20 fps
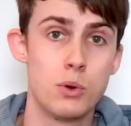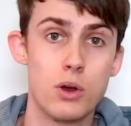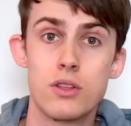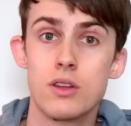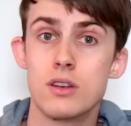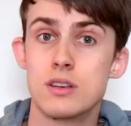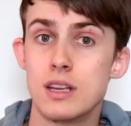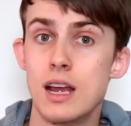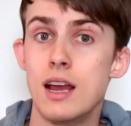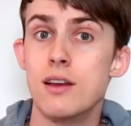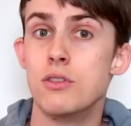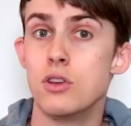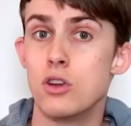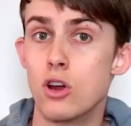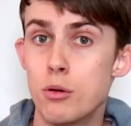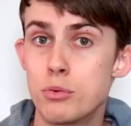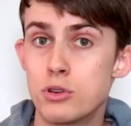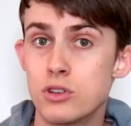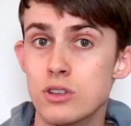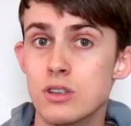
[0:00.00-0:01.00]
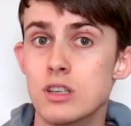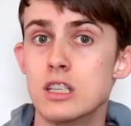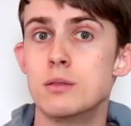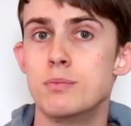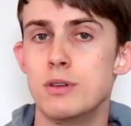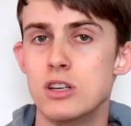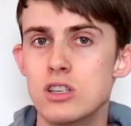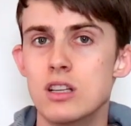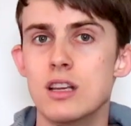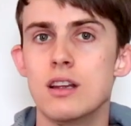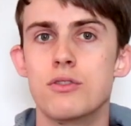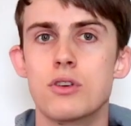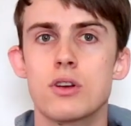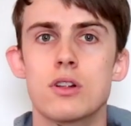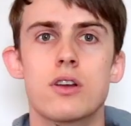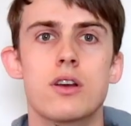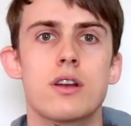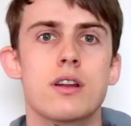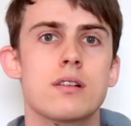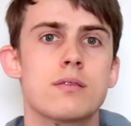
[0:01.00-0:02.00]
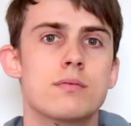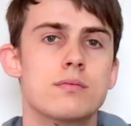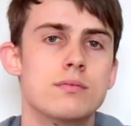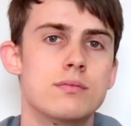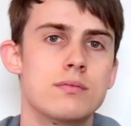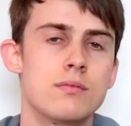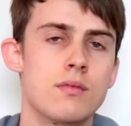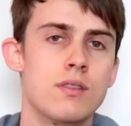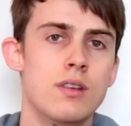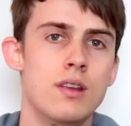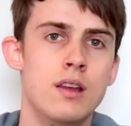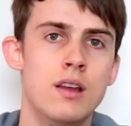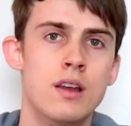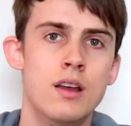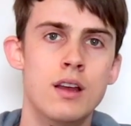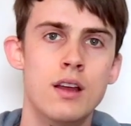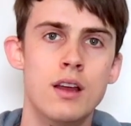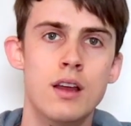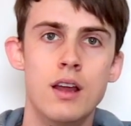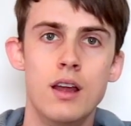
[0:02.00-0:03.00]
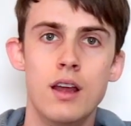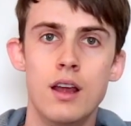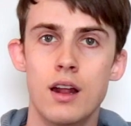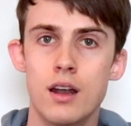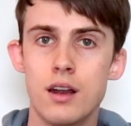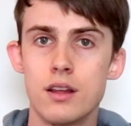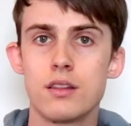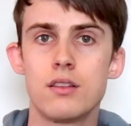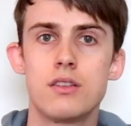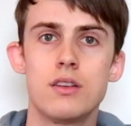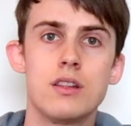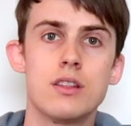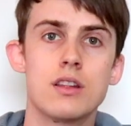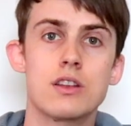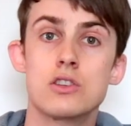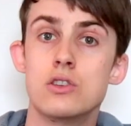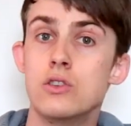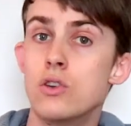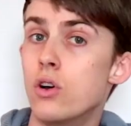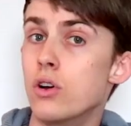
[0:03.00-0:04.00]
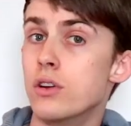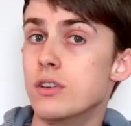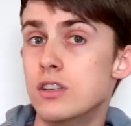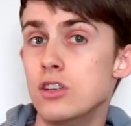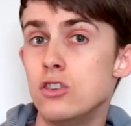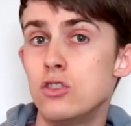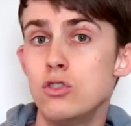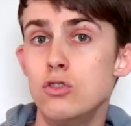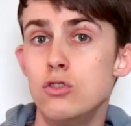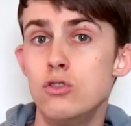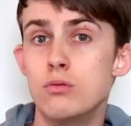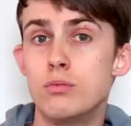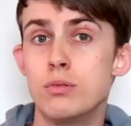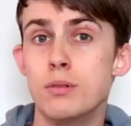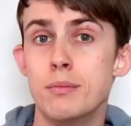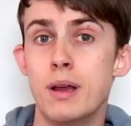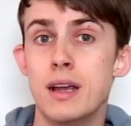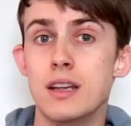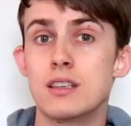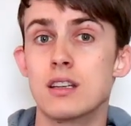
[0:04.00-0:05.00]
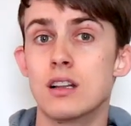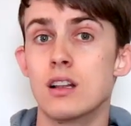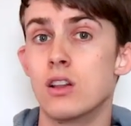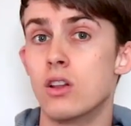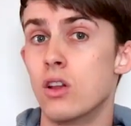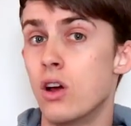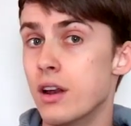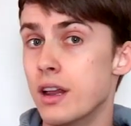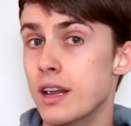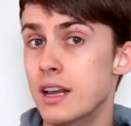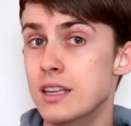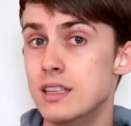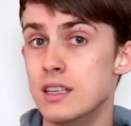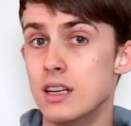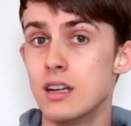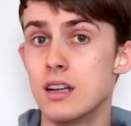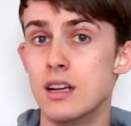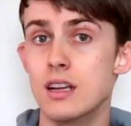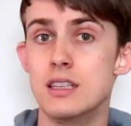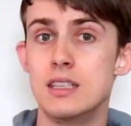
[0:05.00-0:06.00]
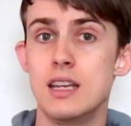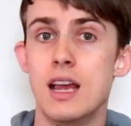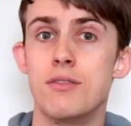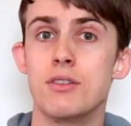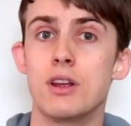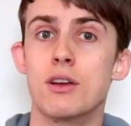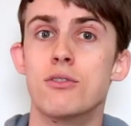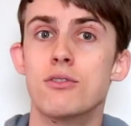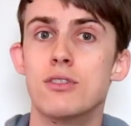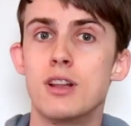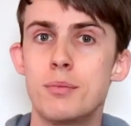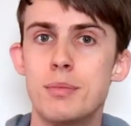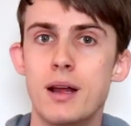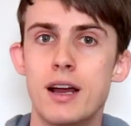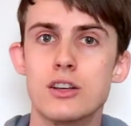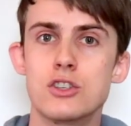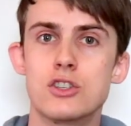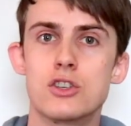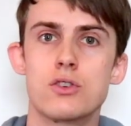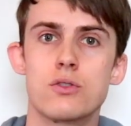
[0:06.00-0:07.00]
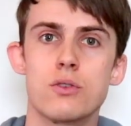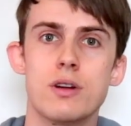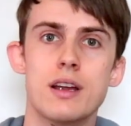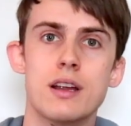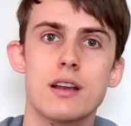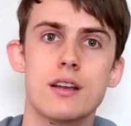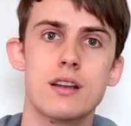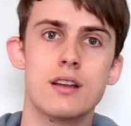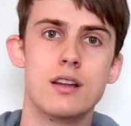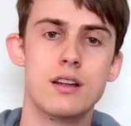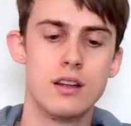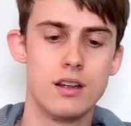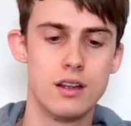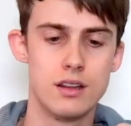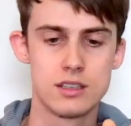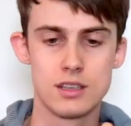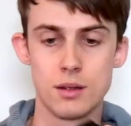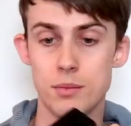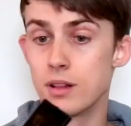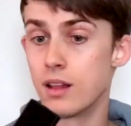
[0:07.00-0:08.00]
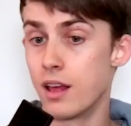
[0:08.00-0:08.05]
worth it to have the option, especially if you're learning. Another thing that's not essential, but makes it a lot easier, is having a flip-out screen, something